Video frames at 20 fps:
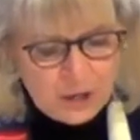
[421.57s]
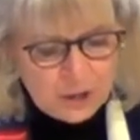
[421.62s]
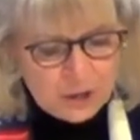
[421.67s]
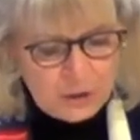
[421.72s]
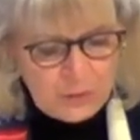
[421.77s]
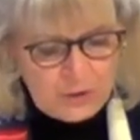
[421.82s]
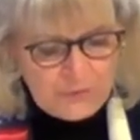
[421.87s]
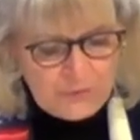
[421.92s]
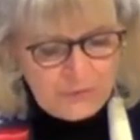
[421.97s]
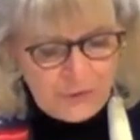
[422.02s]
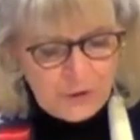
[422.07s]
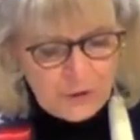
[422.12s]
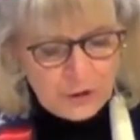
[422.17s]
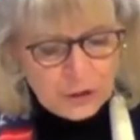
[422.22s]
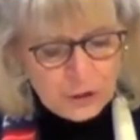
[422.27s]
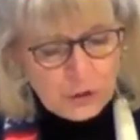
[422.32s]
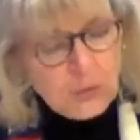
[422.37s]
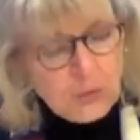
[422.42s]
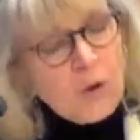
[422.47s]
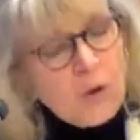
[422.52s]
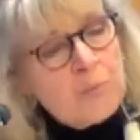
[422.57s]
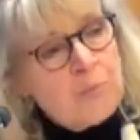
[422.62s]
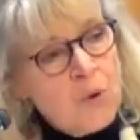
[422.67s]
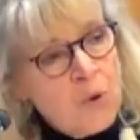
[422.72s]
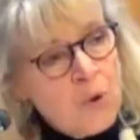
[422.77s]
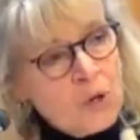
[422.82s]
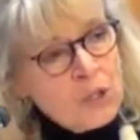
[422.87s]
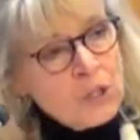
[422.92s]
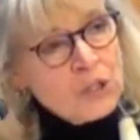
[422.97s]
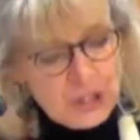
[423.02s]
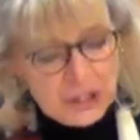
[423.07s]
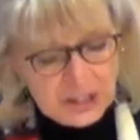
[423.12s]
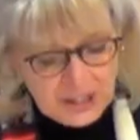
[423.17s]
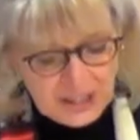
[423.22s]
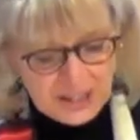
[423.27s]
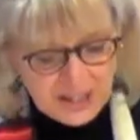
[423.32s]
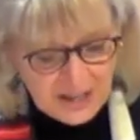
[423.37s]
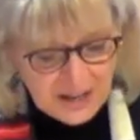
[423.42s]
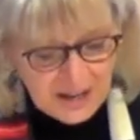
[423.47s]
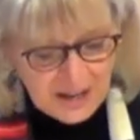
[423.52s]
to refer to a
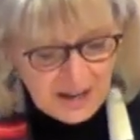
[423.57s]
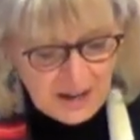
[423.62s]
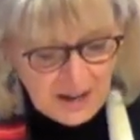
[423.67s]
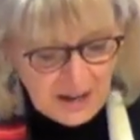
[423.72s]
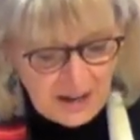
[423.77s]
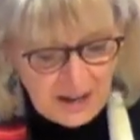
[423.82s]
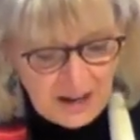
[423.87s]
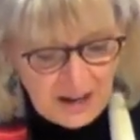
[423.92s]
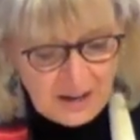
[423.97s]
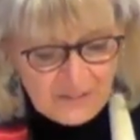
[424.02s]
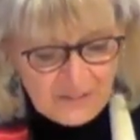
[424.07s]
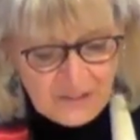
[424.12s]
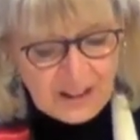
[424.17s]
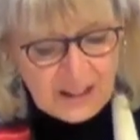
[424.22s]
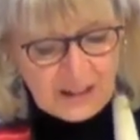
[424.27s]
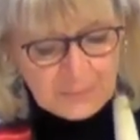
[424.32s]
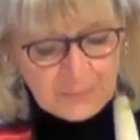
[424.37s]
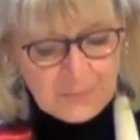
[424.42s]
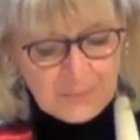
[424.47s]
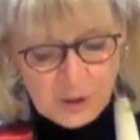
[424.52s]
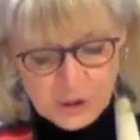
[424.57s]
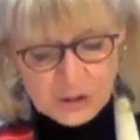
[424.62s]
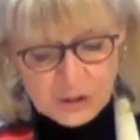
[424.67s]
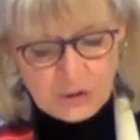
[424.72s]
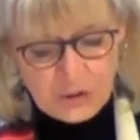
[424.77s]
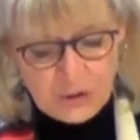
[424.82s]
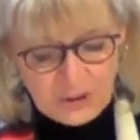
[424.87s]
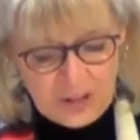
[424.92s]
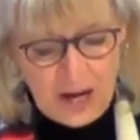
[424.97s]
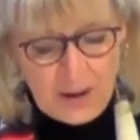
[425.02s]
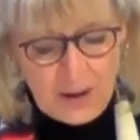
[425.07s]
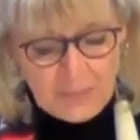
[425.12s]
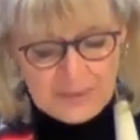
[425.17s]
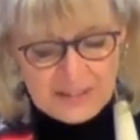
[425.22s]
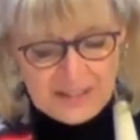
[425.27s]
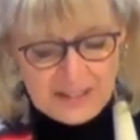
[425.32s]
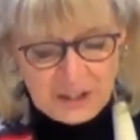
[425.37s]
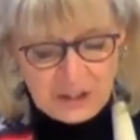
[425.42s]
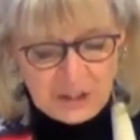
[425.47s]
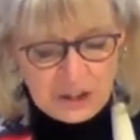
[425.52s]
portion of a musical
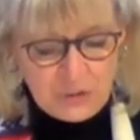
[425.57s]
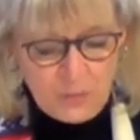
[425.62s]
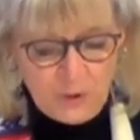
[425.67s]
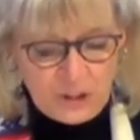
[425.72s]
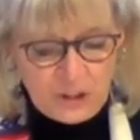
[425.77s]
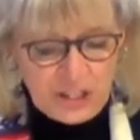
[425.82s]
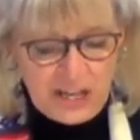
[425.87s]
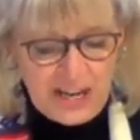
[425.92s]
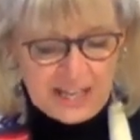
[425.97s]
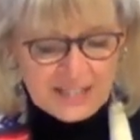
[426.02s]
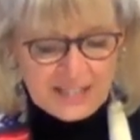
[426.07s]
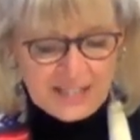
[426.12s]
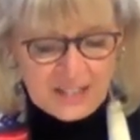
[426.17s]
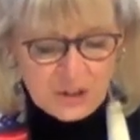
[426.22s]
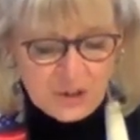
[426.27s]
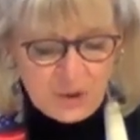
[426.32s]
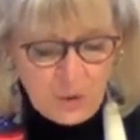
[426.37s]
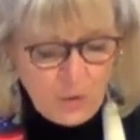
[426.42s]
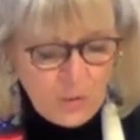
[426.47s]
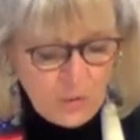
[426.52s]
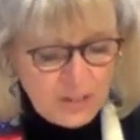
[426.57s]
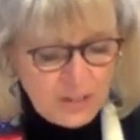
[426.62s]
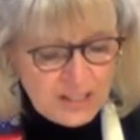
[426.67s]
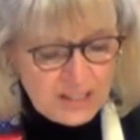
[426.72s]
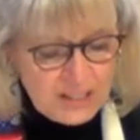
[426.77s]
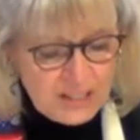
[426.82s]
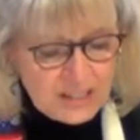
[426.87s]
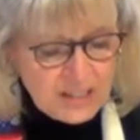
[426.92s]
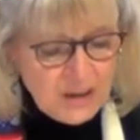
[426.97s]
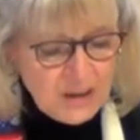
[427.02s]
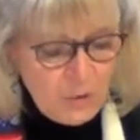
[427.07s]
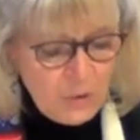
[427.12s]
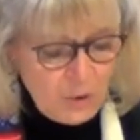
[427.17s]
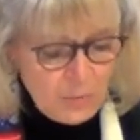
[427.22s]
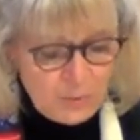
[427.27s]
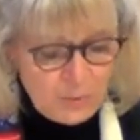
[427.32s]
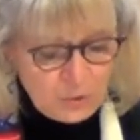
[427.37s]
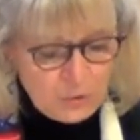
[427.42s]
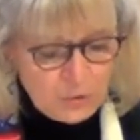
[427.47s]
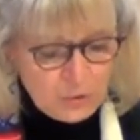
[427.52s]
composition which has its own key or
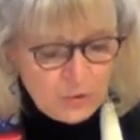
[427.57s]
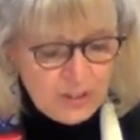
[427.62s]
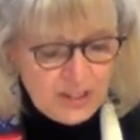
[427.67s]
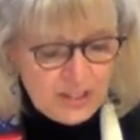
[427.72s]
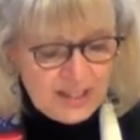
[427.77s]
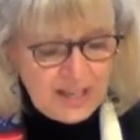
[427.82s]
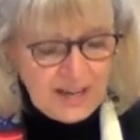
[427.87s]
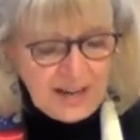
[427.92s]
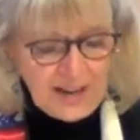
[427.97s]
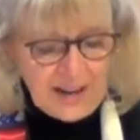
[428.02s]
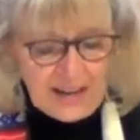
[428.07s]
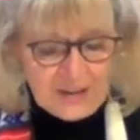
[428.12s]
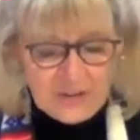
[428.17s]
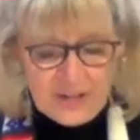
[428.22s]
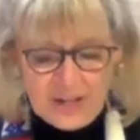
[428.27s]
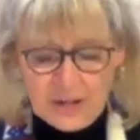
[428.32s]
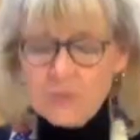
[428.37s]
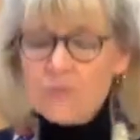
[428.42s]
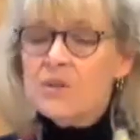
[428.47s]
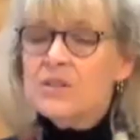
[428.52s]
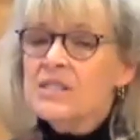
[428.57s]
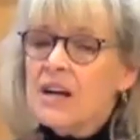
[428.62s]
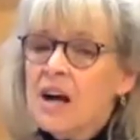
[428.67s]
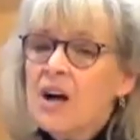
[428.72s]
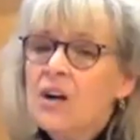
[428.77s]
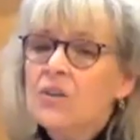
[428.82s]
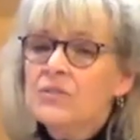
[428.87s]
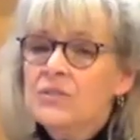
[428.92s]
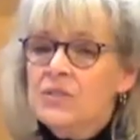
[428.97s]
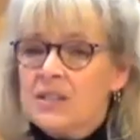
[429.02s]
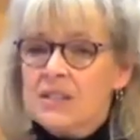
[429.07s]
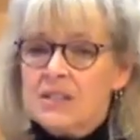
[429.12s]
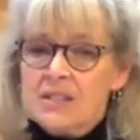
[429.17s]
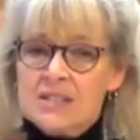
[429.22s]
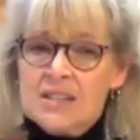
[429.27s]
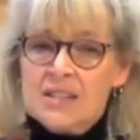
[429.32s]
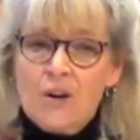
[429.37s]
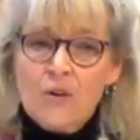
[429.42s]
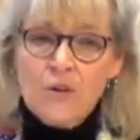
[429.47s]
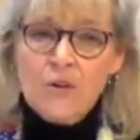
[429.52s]
mood and then resolves
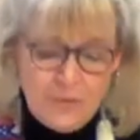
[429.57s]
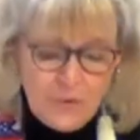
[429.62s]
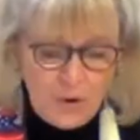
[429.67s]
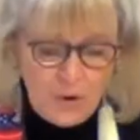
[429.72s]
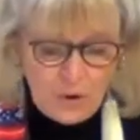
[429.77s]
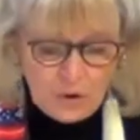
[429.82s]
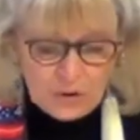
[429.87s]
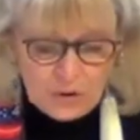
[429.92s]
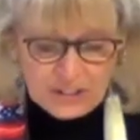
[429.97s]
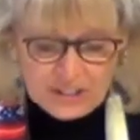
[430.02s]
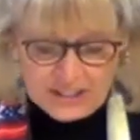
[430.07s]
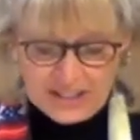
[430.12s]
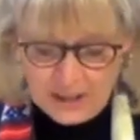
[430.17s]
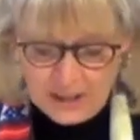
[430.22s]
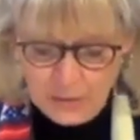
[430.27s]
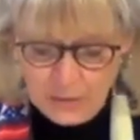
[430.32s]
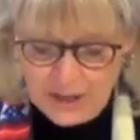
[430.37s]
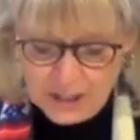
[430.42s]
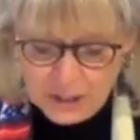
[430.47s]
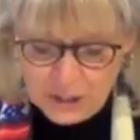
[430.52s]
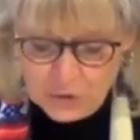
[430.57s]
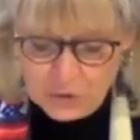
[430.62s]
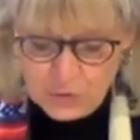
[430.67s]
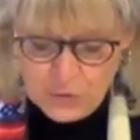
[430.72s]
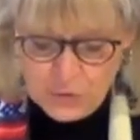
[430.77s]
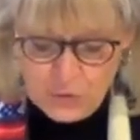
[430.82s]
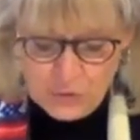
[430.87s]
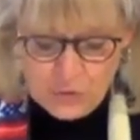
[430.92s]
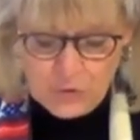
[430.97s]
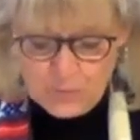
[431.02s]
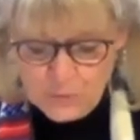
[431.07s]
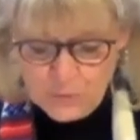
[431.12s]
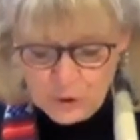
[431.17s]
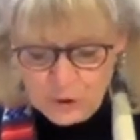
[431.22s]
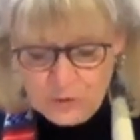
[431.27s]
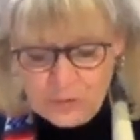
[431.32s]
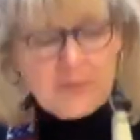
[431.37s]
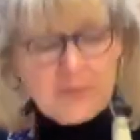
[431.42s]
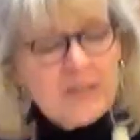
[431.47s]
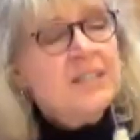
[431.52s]
itself or segues through the
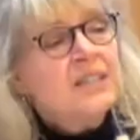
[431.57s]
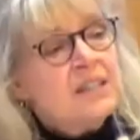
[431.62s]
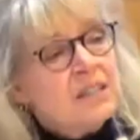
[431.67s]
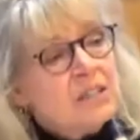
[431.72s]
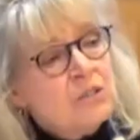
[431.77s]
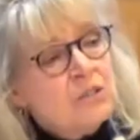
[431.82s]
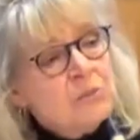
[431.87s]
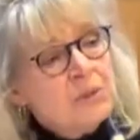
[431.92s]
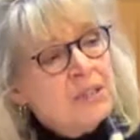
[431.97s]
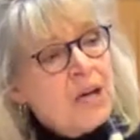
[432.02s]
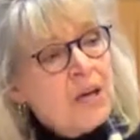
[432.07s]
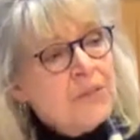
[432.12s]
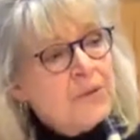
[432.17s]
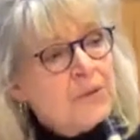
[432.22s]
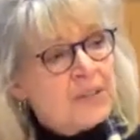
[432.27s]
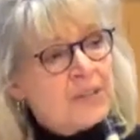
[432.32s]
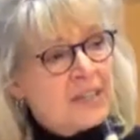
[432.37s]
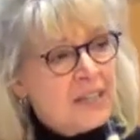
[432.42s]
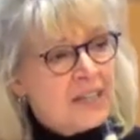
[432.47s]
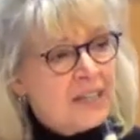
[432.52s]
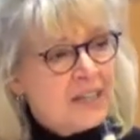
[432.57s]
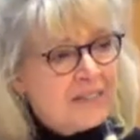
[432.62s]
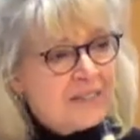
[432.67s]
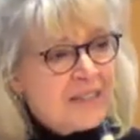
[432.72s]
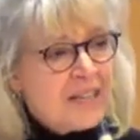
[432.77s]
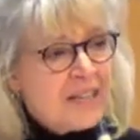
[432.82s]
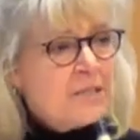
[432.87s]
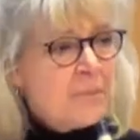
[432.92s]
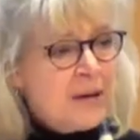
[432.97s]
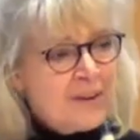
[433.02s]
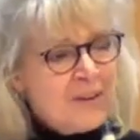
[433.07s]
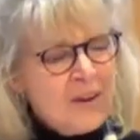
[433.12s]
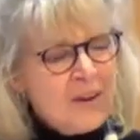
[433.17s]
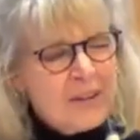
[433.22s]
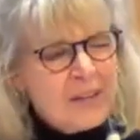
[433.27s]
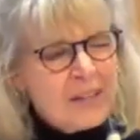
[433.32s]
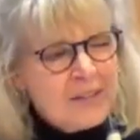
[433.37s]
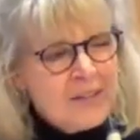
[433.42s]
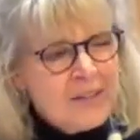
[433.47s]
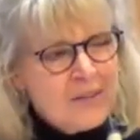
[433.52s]
movement into another key. That's about all
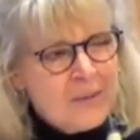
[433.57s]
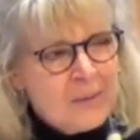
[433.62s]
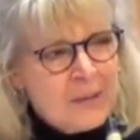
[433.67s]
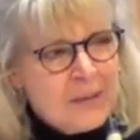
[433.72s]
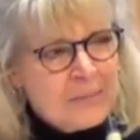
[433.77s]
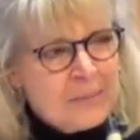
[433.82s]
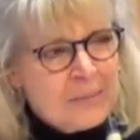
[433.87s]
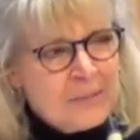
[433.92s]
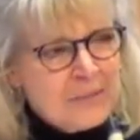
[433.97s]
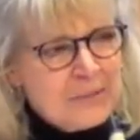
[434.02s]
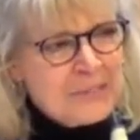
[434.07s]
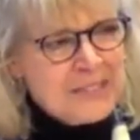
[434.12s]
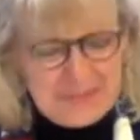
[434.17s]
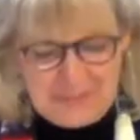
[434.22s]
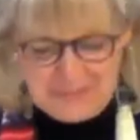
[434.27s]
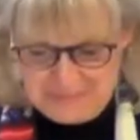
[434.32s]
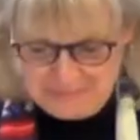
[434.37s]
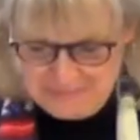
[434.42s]
I know about music.